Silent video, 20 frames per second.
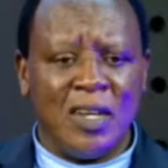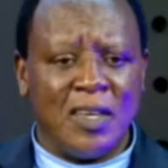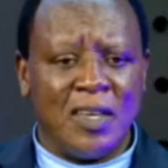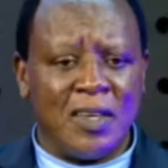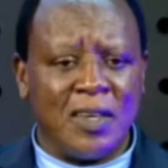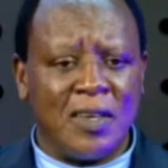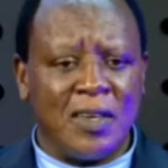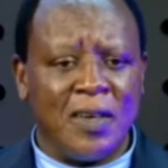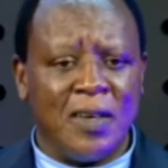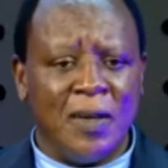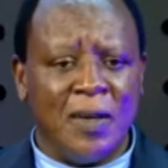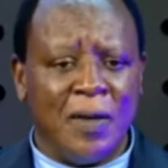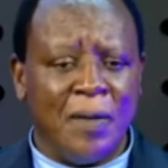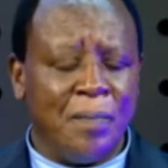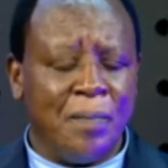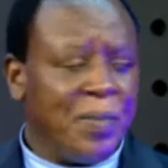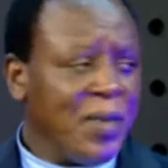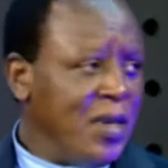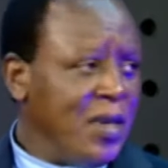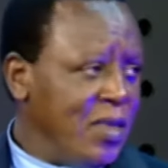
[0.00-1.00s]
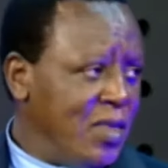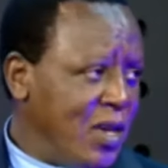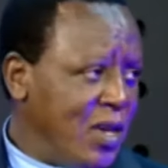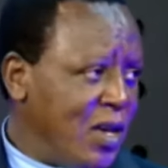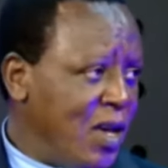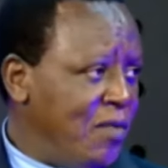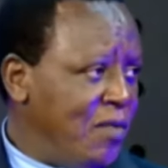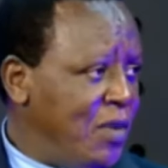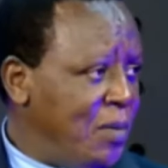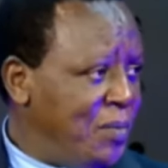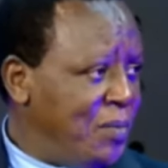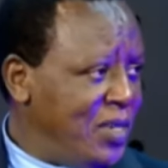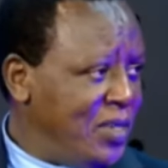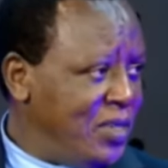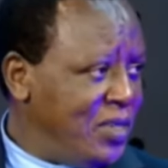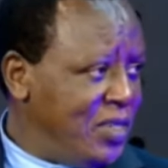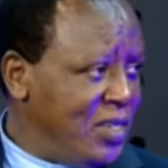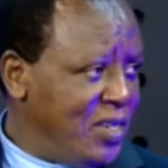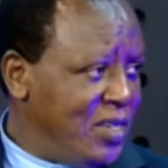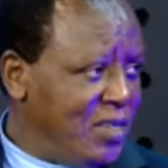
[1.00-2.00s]
like the
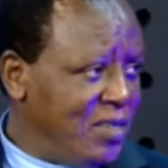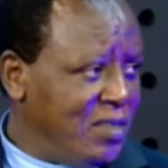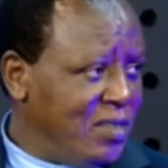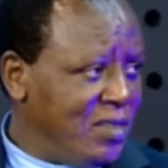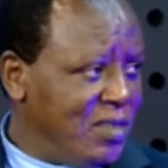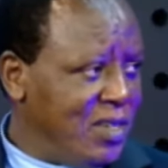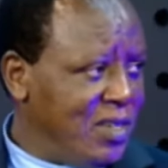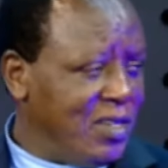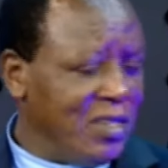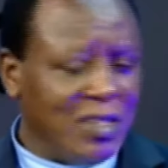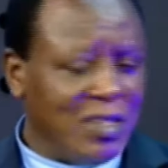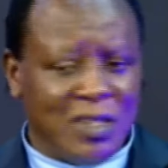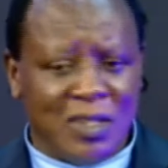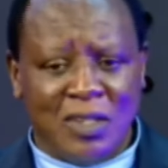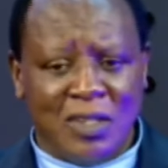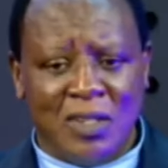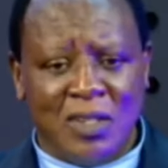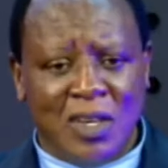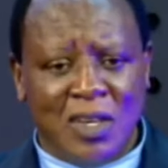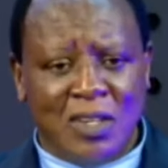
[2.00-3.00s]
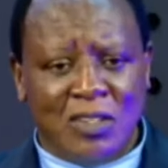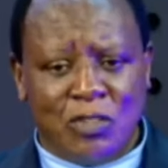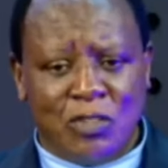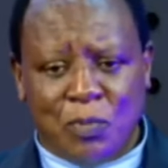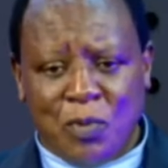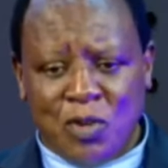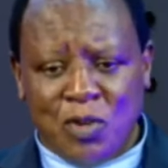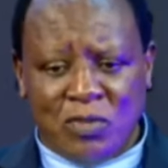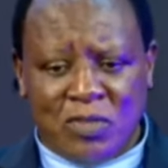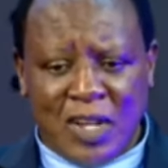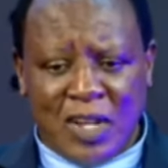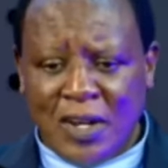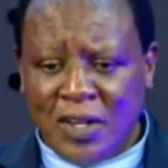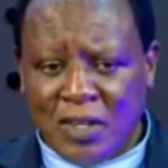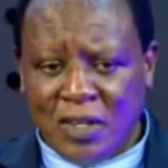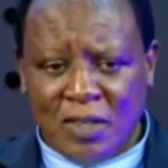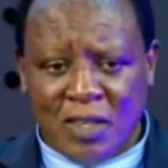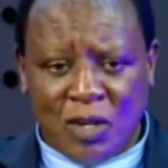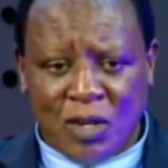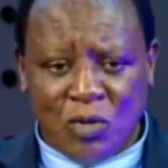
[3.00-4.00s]
government is
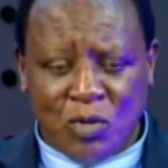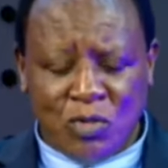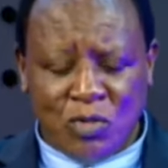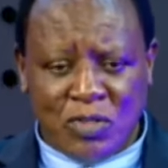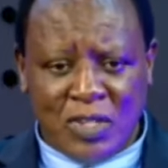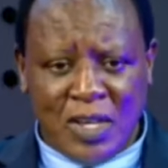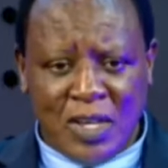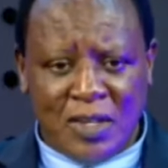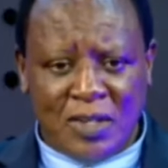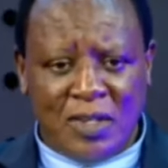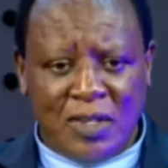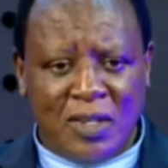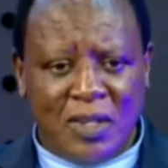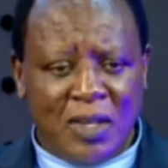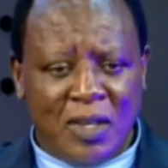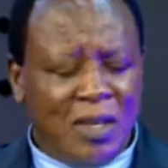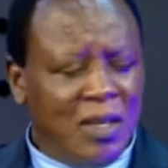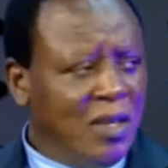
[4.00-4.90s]
sponsoring the crusade. Yeah.